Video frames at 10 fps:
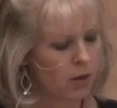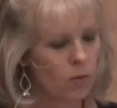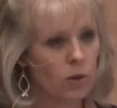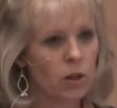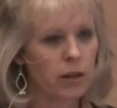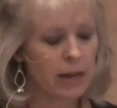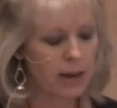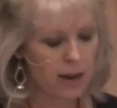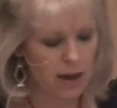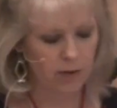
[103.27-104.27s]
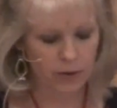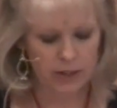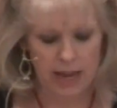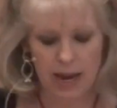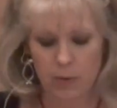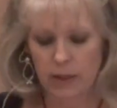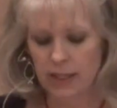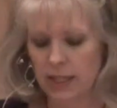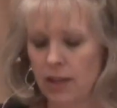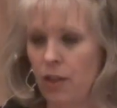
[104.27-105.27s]
Well, looking again at verse 8, we
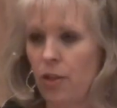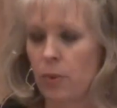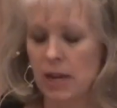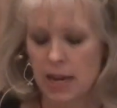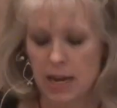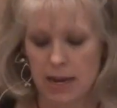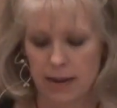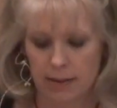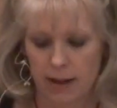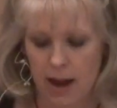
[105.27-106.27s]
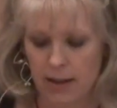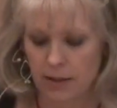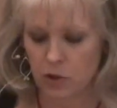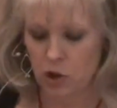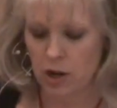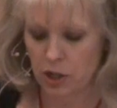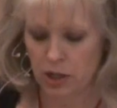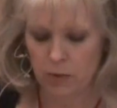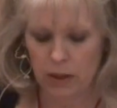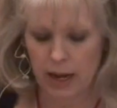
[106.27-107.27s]
see three keys in God's
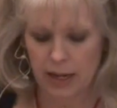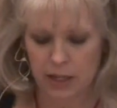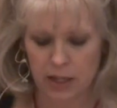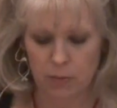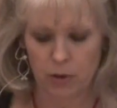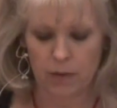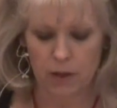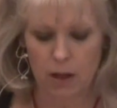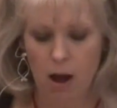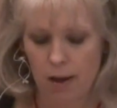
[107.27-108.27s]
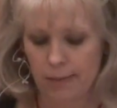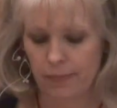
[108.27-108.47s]
instruction relating to the book of the law.